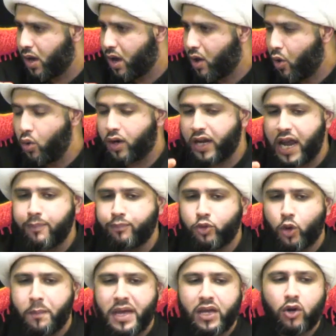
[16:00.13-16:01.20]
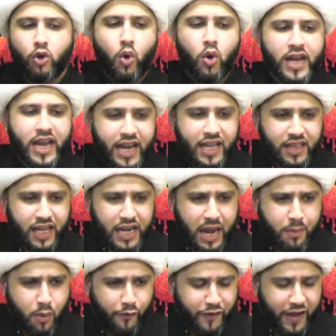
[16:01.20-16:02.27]
who claim to be ruling in the
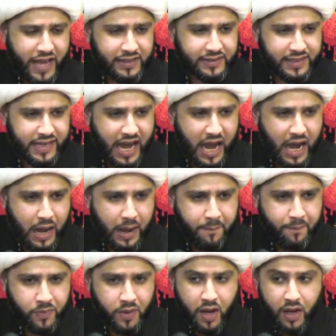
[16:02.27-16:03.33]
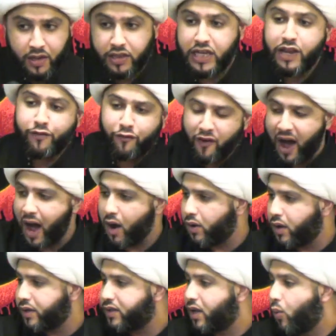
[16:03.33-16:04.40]
name of Islam,
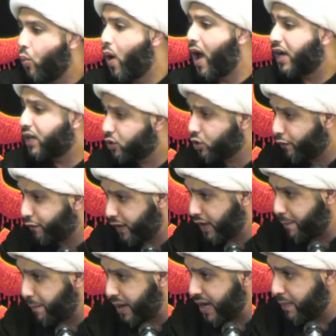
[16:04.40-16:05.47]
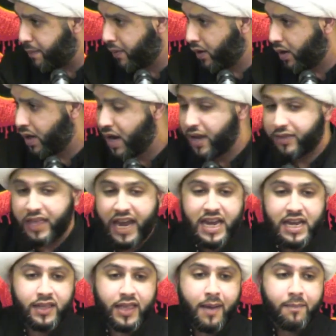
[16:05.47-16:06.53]
devoured the wealth of the people.
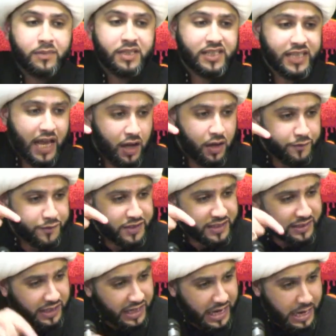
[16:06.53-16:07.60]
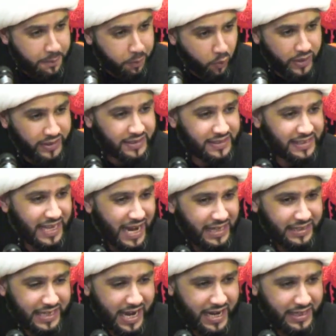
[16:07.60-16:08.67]
They themselves sleep with
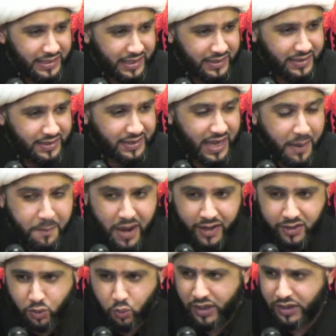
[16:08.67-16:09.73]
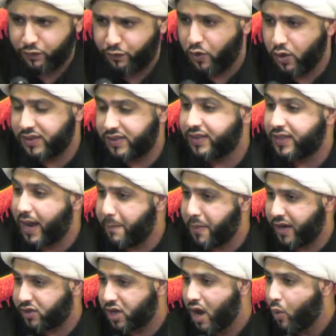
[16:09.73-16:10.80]
satiated stomachs, with full
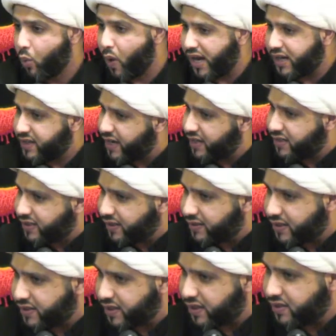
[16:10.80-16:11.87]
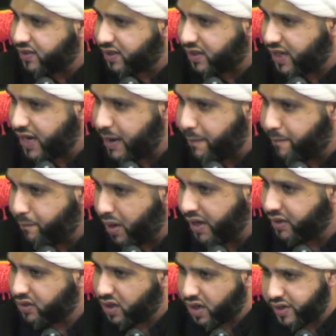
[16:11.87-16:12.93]
stomachs, while their citizens sleep
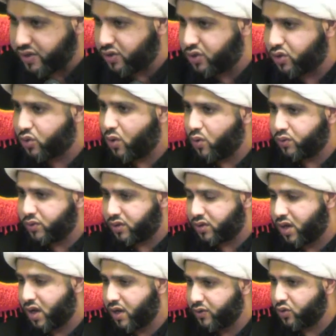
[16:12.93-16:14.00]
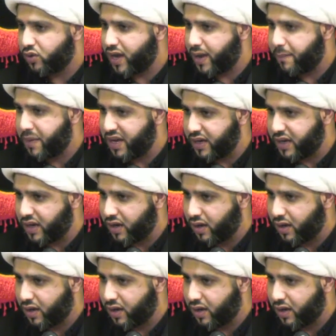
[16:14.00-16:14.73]
by tying stones to their belly.